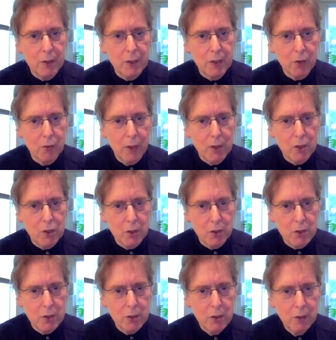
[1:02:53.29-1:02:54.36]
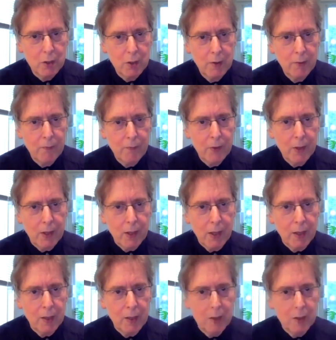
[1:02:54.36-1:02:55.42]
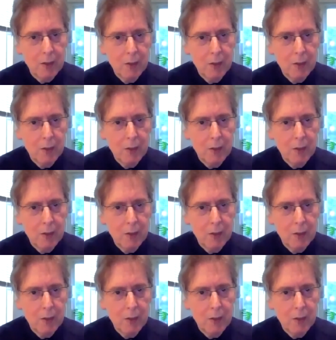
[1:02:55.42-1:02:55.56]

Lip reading: decorations. And